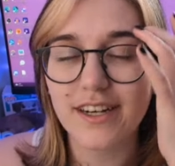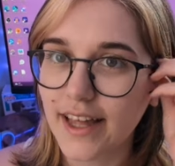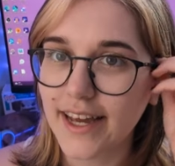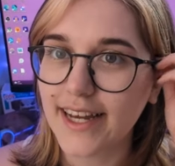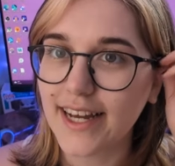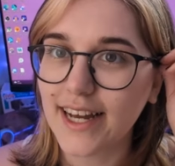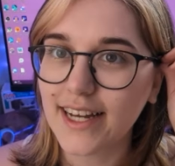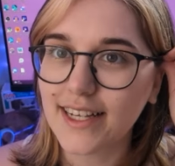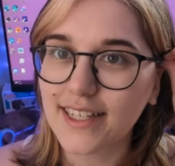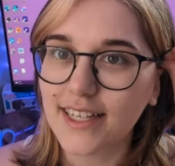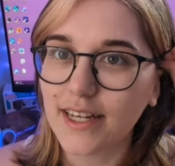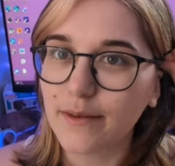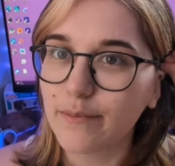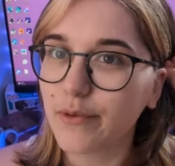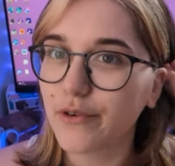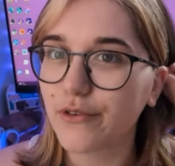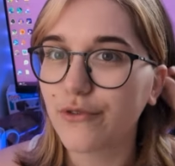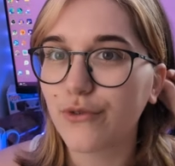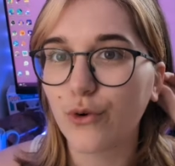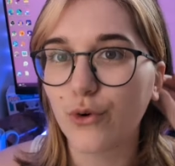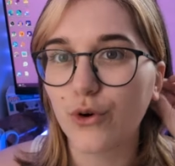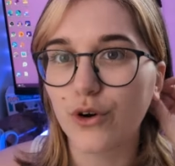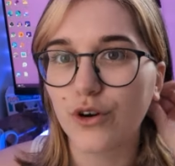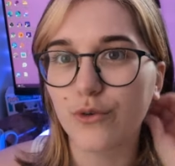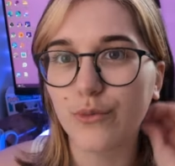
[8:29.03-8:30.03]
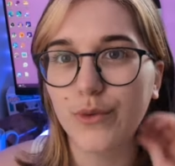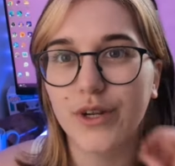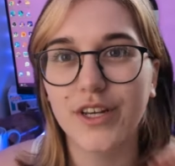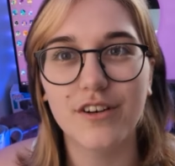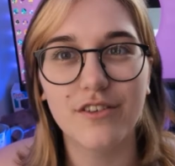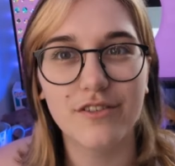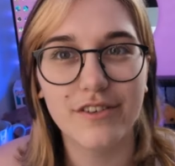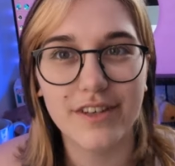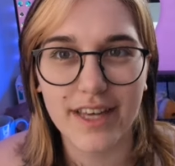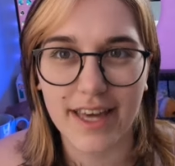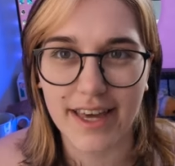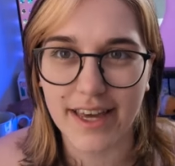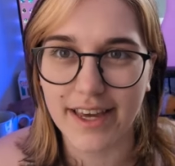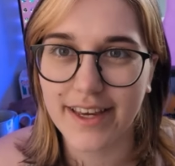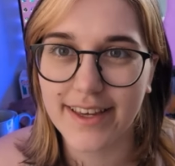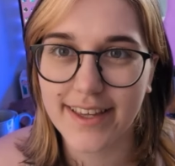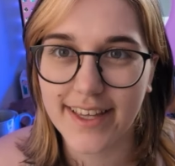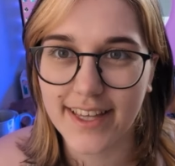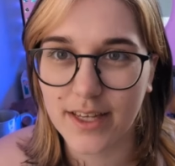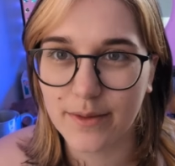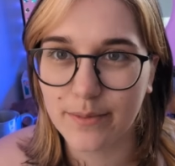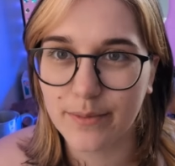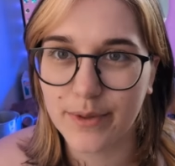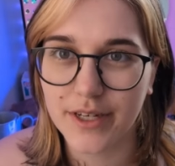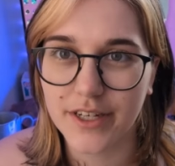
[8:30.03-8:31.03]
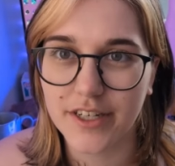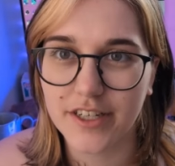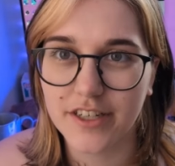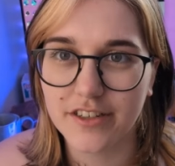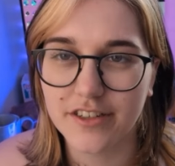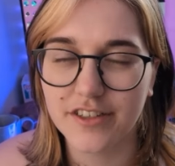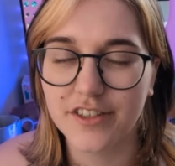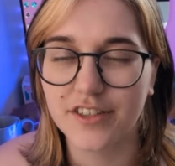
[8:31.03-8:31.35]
Like I said before, we don't gatekeep here,